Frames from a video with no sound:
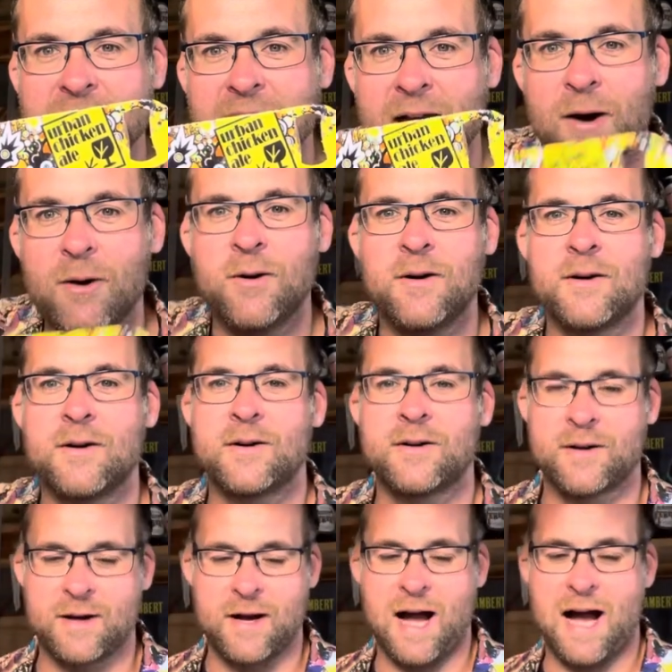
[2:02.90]
Ale,
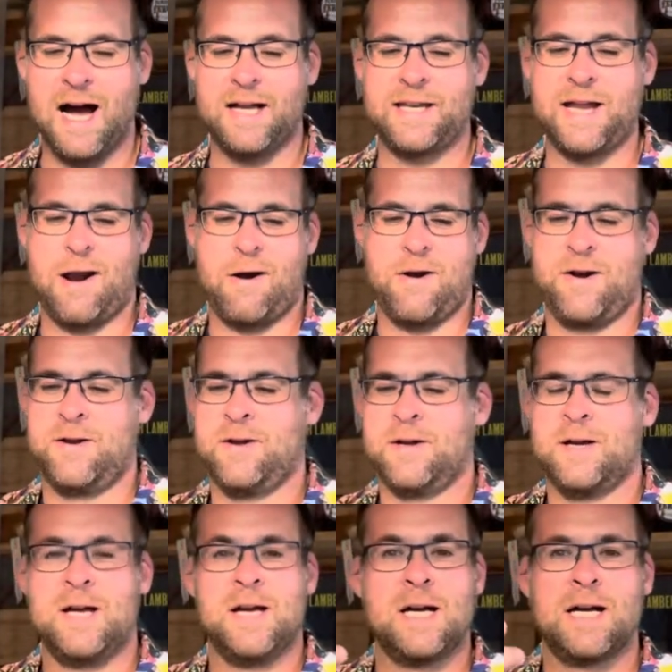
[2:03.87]
uh, Darren
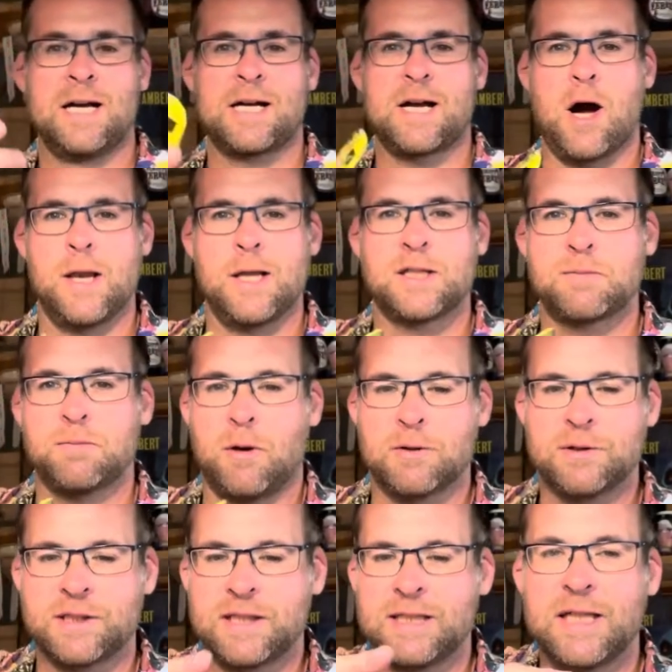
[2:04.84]
kind of
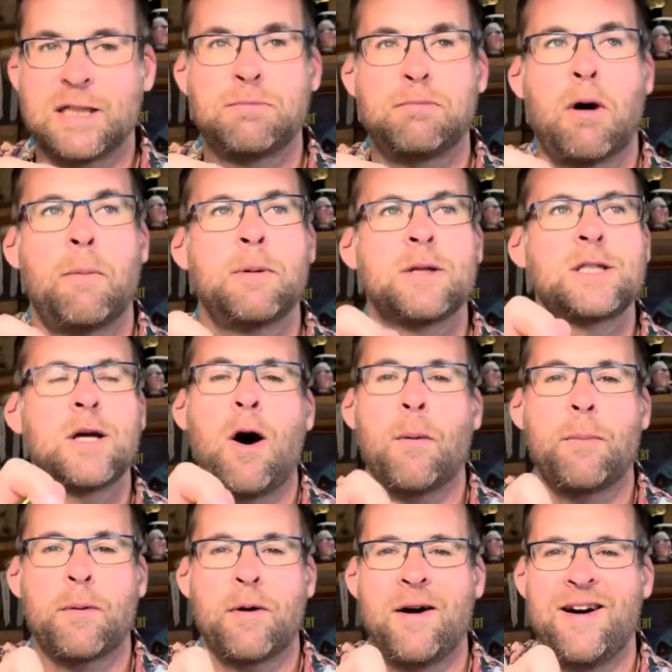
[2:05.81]
sponsors this popper
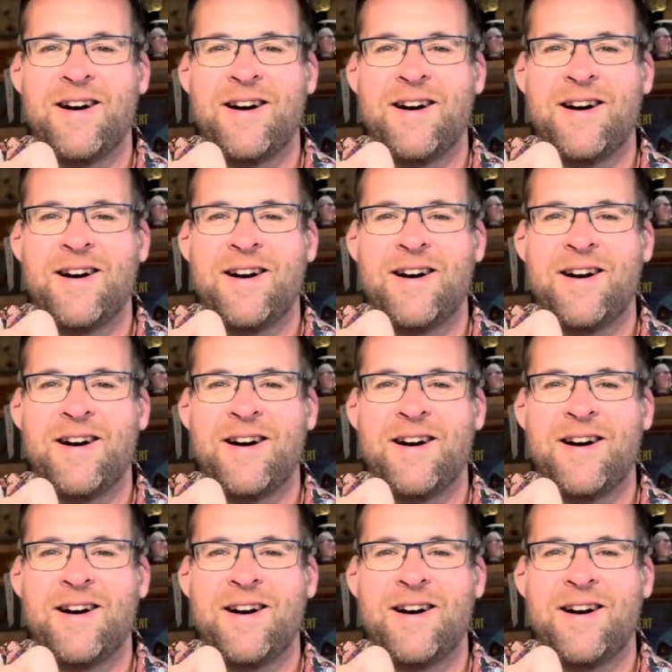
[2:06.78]
top.